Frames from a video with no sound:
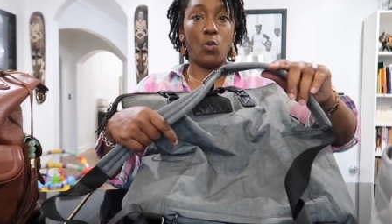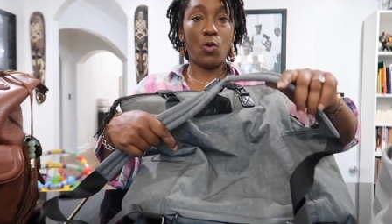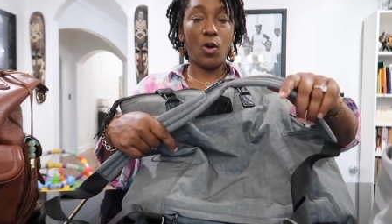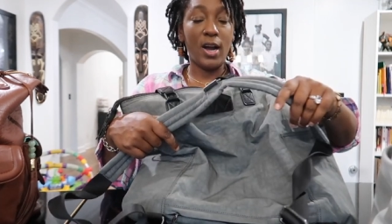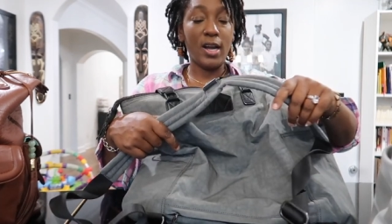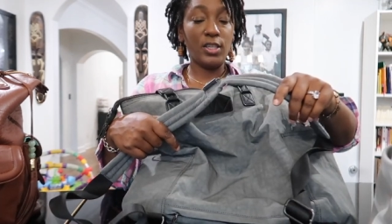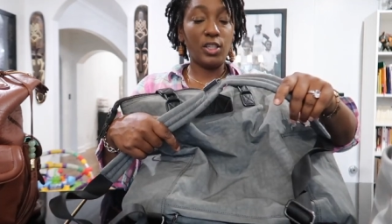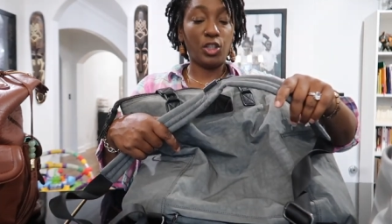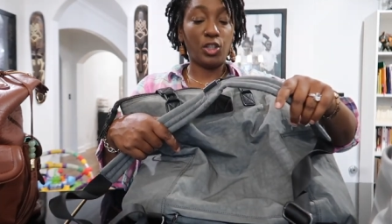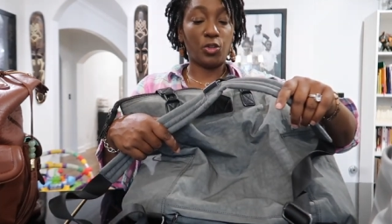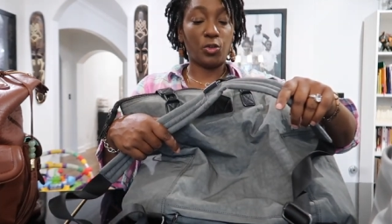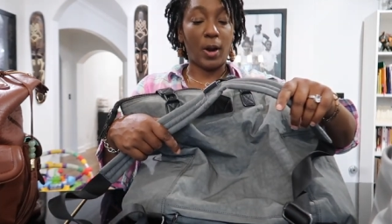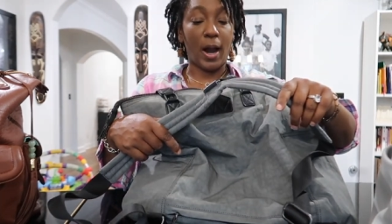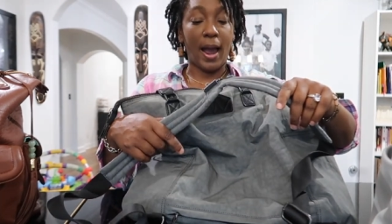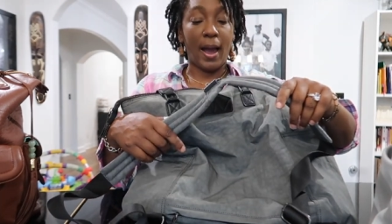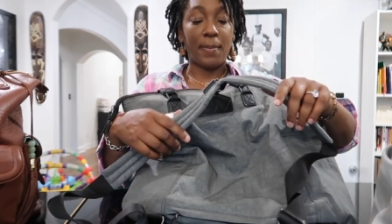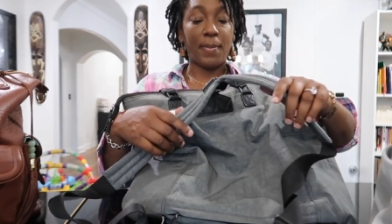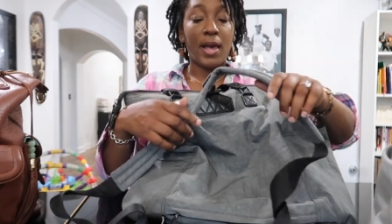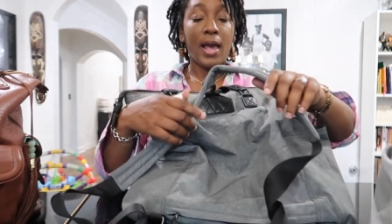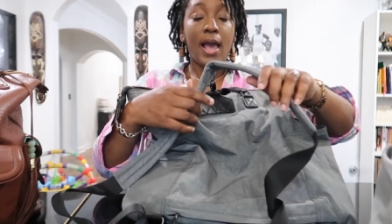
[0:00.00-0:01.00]
one
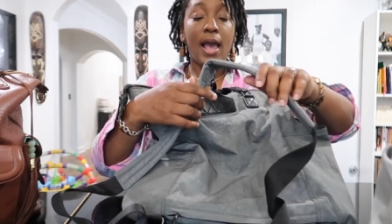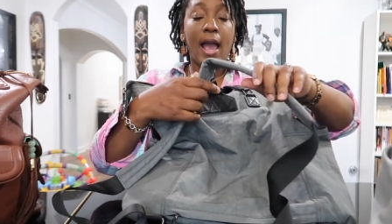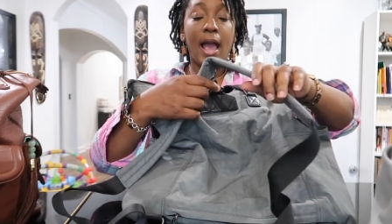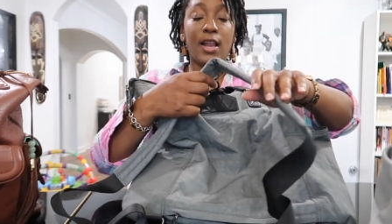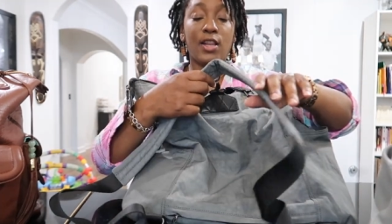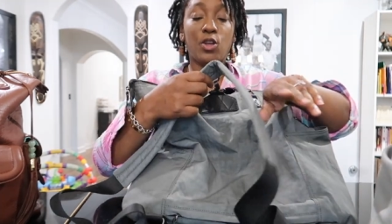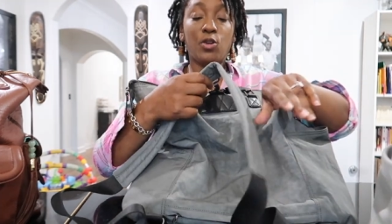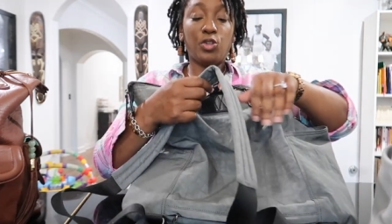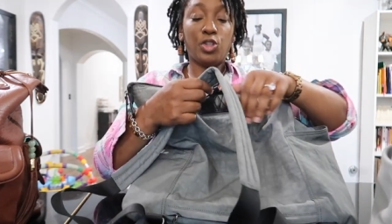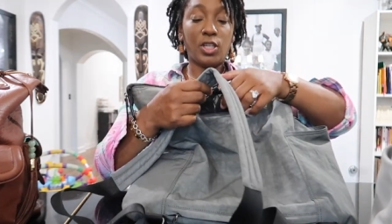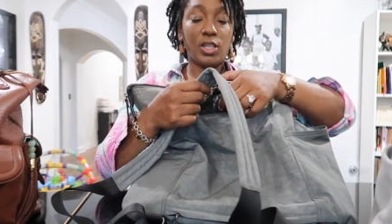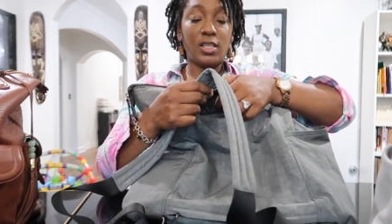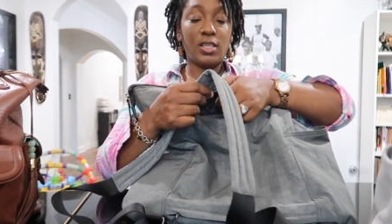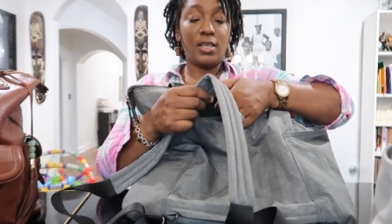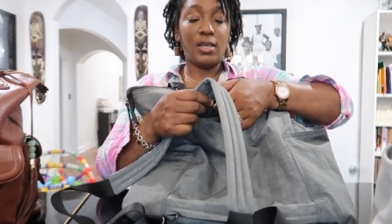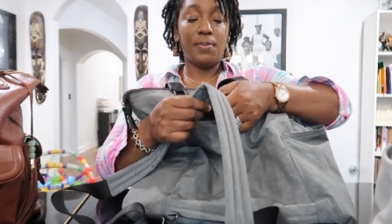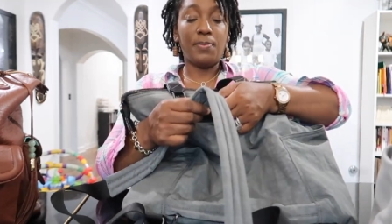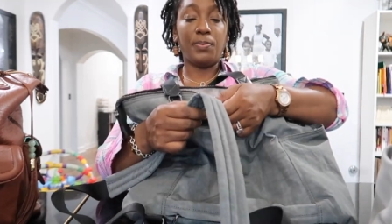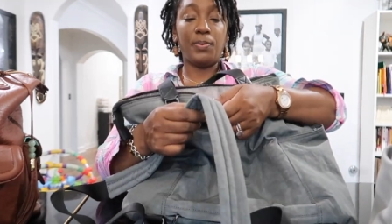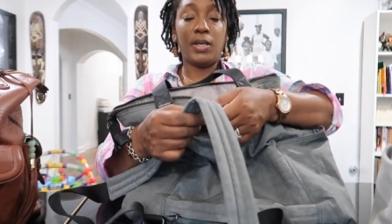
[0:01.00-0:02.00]
strap and you just
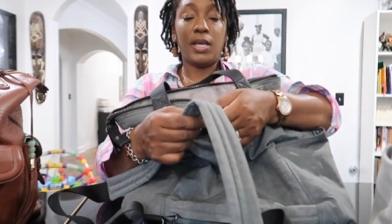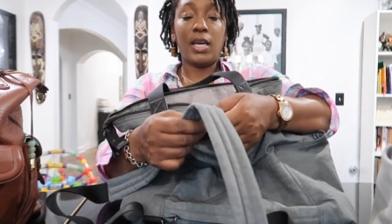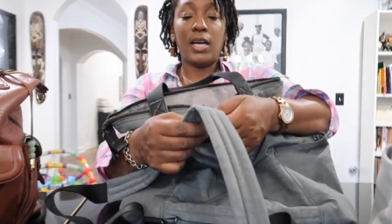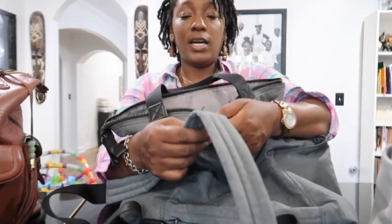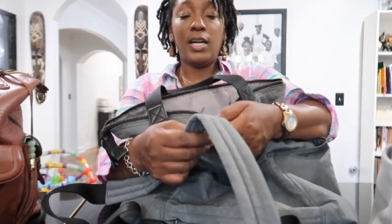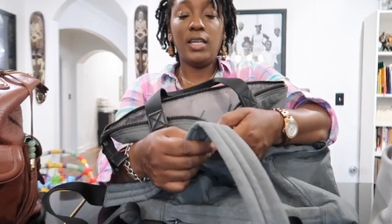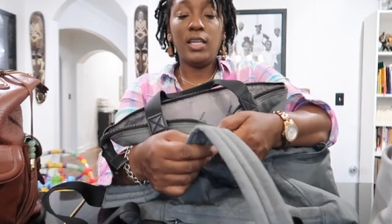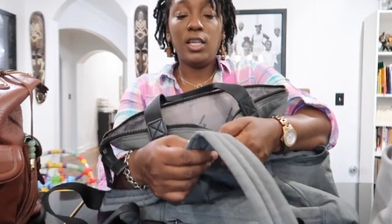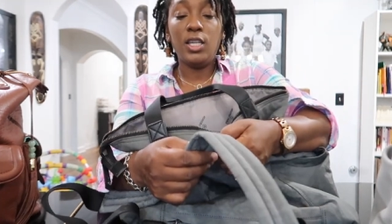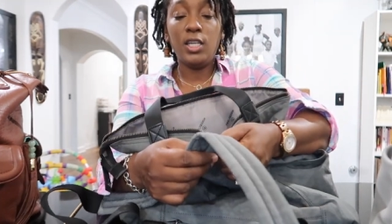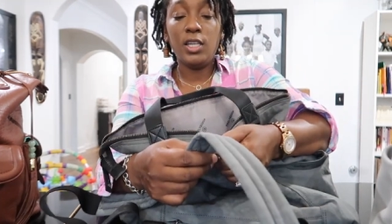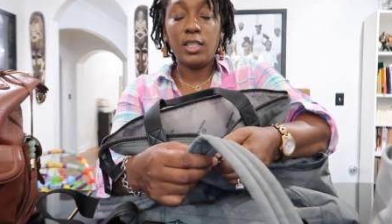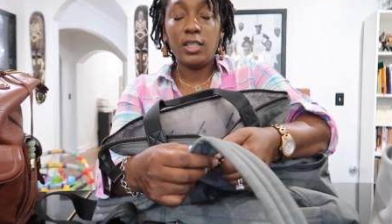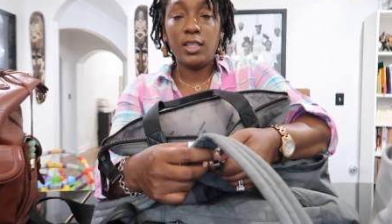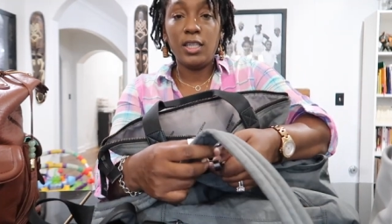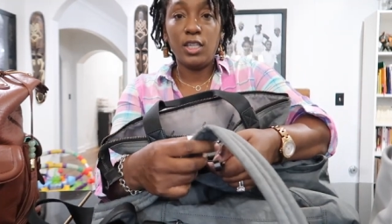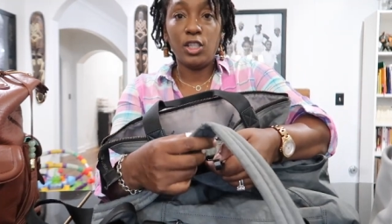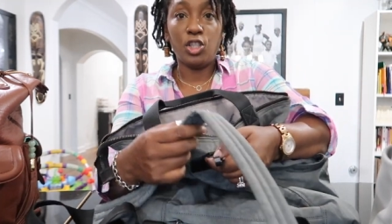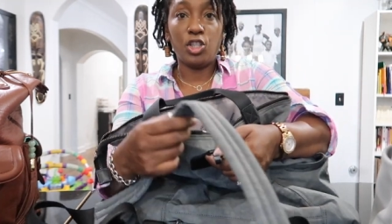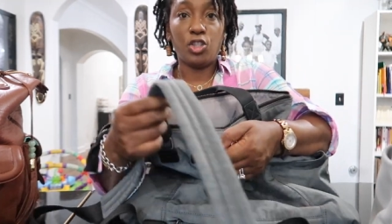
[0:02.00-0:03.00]
simply
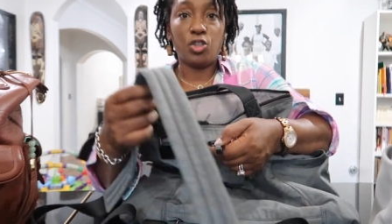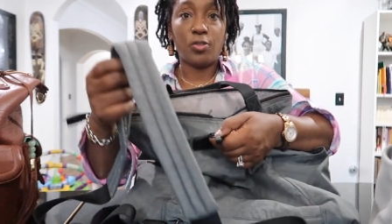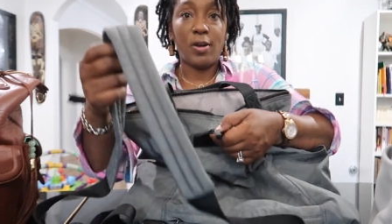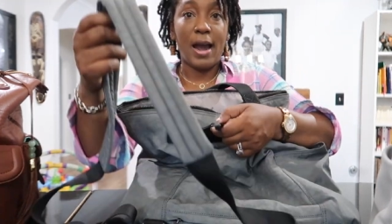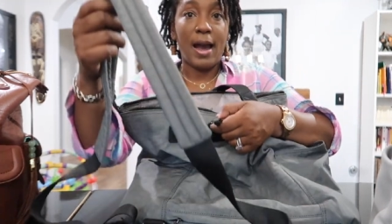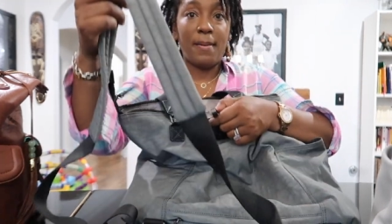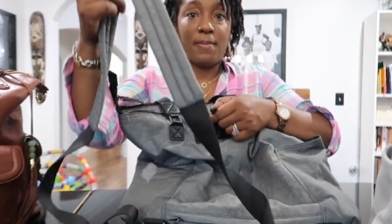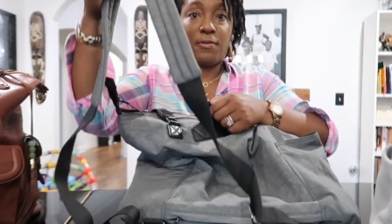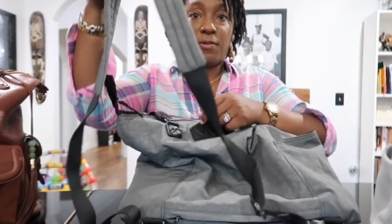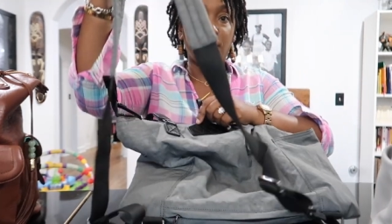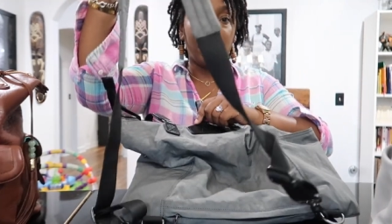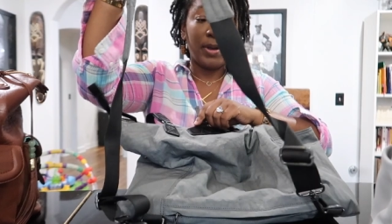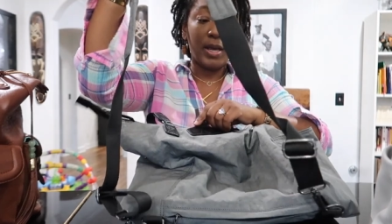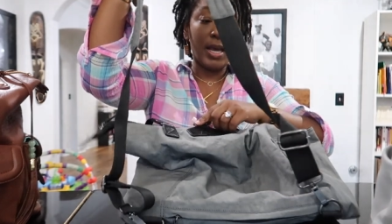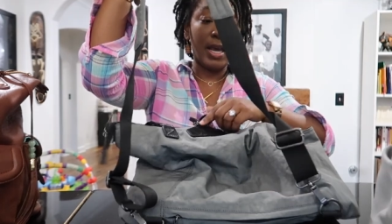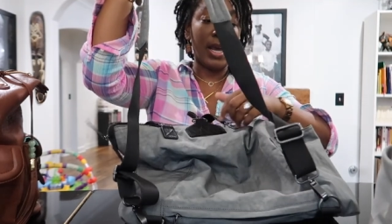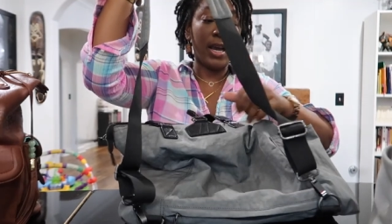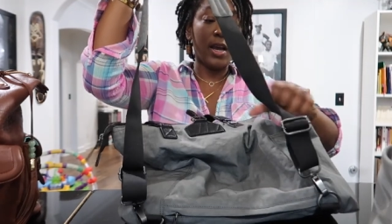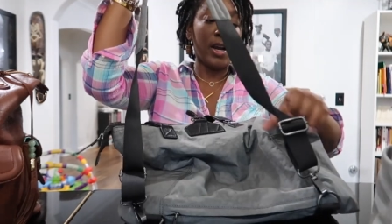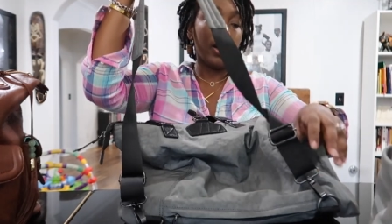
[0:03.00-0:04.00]
unhook this strap from
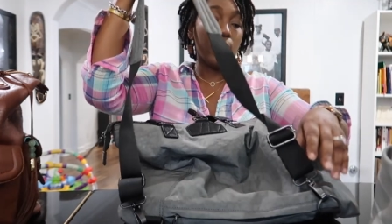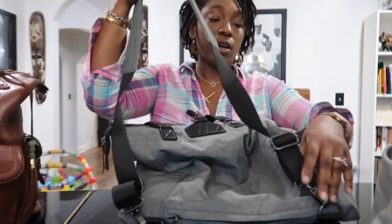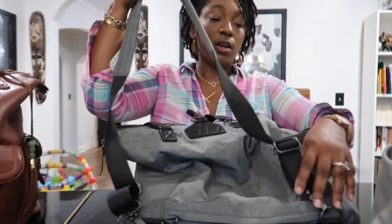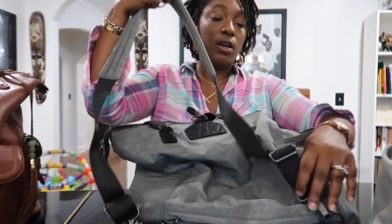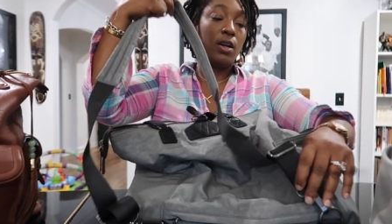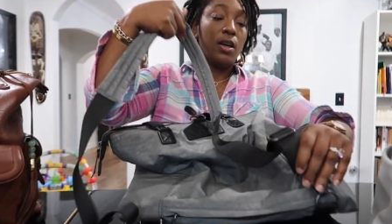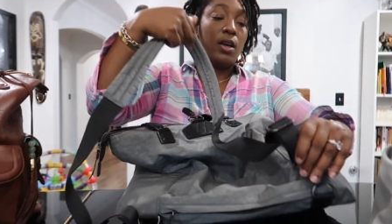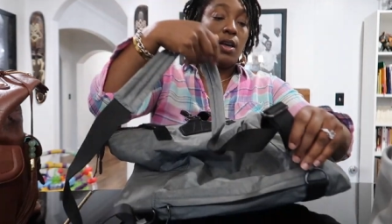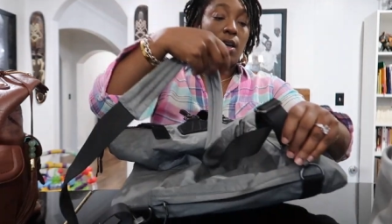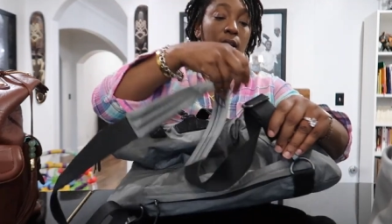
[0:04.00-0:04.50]
here,